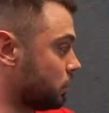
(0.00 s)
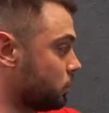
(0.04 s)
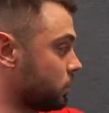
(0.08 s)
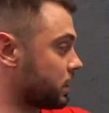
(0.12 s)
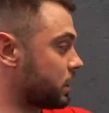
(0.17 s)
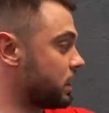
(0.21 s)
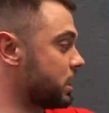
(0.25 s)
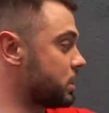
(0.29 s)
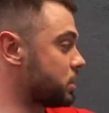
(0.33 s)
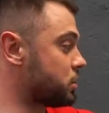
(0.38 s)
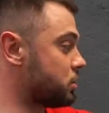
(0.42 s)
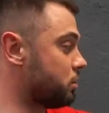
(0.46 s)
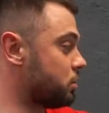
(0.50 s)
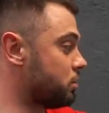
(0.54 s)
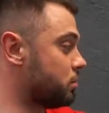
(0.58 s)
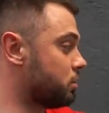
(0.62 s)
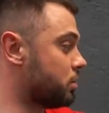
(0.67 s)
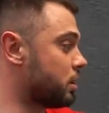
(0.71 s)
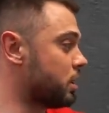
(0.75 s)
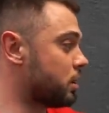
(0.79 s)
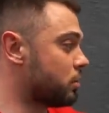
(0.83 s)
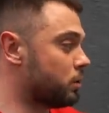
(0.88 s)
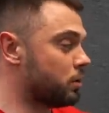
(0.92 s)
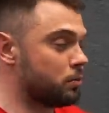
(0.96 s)
we catch the
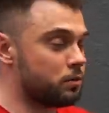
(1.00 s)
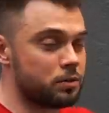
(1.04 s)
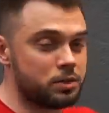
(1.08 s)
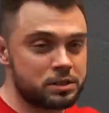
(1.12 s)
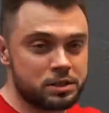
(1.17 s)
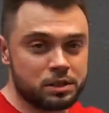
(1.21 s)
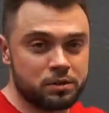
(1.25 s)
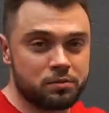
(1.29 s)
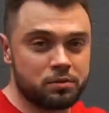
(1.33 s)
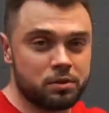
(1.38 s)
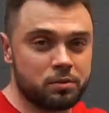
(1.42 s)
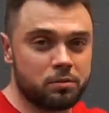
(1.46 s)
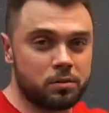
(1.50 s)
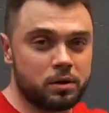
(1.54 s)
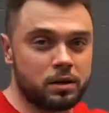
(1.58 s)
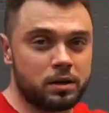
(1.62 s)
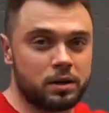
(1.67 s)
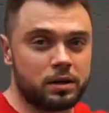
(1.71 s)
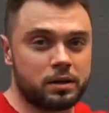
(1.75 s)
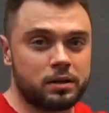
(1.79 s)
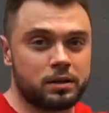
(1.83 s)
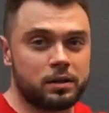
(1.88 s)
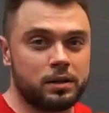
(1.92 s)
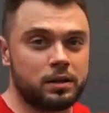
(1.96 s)
bar, when we receive the
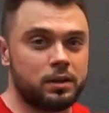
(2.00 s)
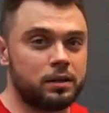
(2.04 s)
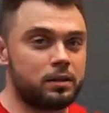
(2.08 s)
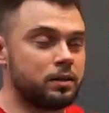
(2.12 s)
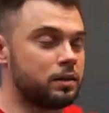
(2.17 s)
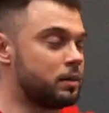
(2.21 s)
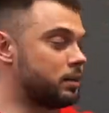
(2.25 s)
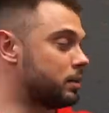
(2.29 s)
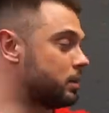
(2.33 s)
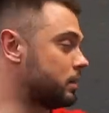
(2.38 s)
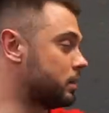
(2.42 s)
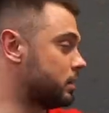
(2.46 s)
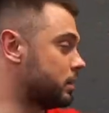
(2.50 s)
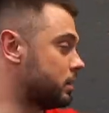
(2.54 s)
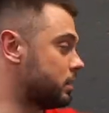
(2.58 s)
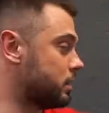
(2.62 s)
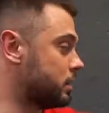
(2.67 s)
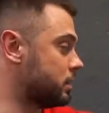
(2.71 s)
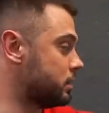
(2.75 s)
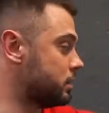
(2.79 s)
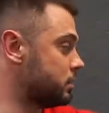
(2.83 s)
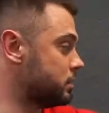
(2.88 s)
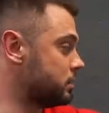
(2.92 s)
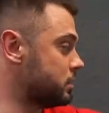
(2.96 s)
bar in a